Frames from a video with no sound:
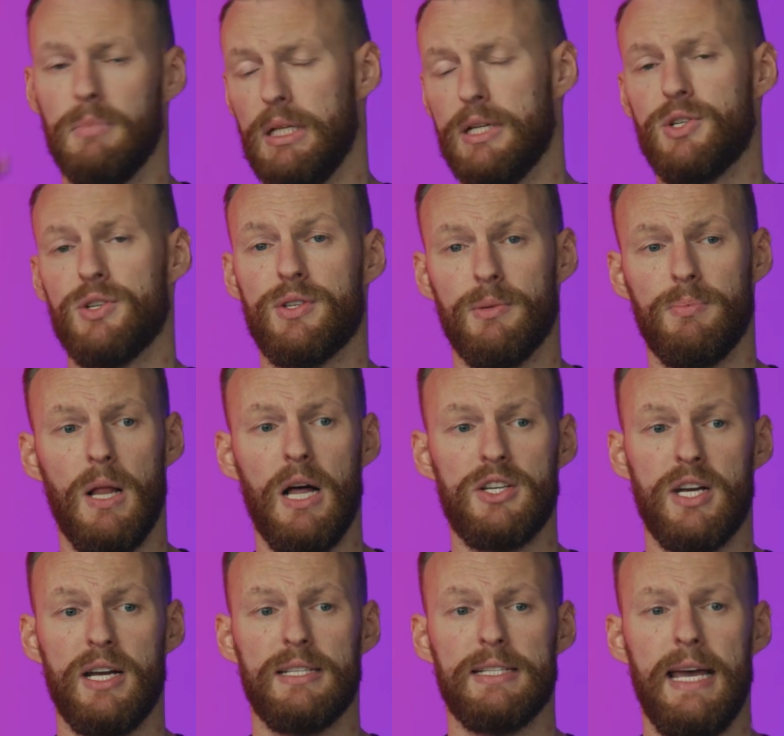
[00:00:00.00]
Malicious supply
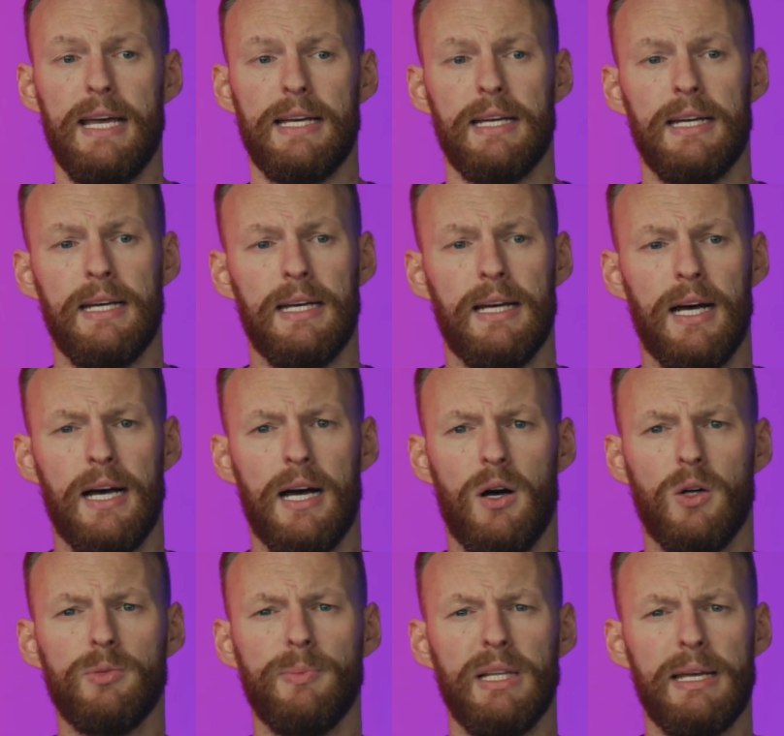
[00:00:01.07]
chain attack
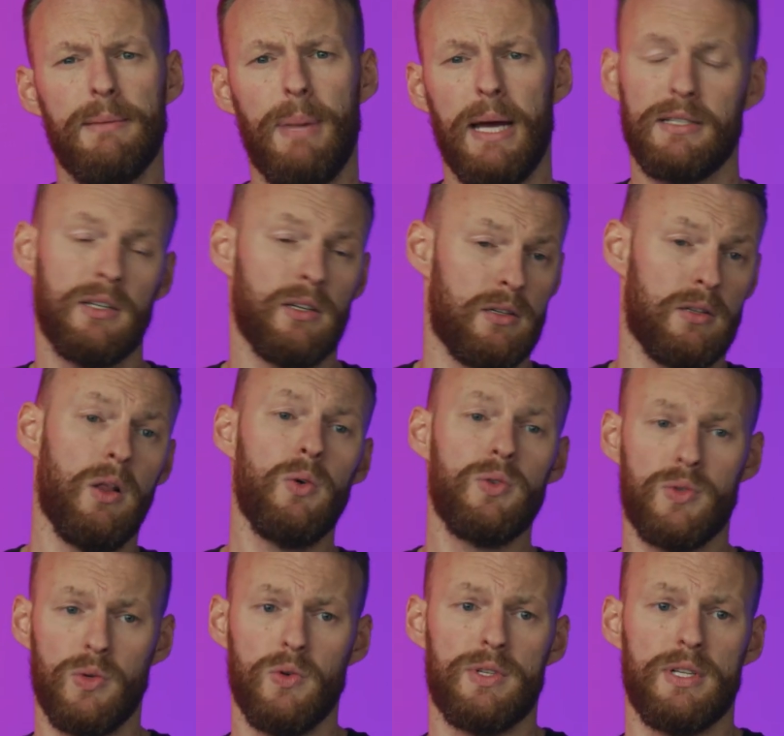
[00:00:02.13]
ultimately impacted a closed
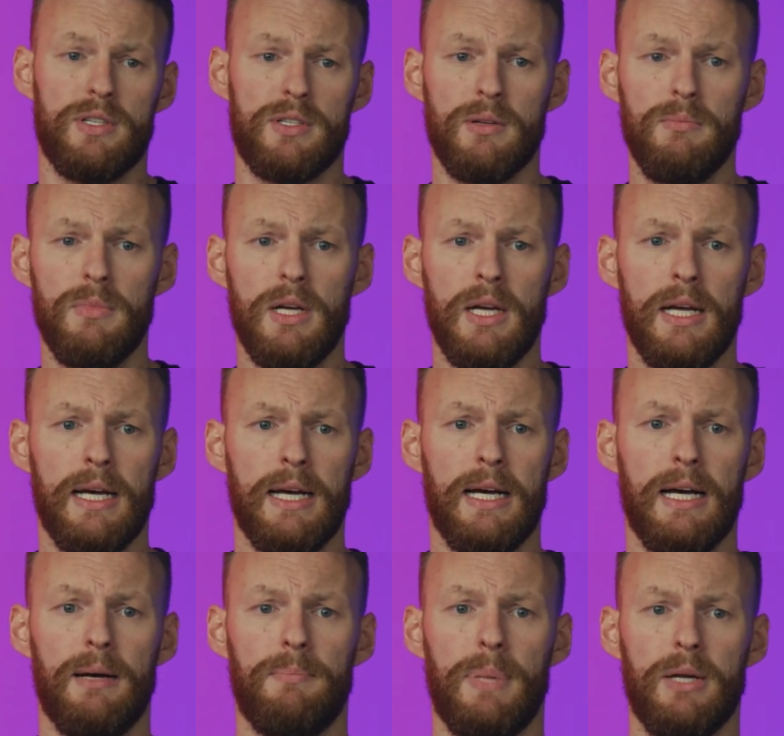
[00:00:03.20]
source system,
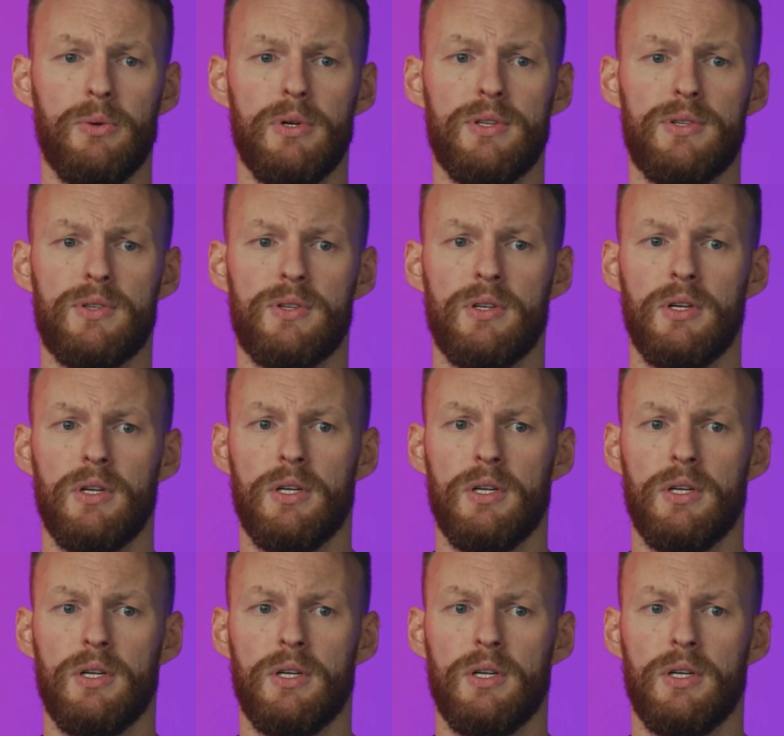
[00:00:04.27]
but it was,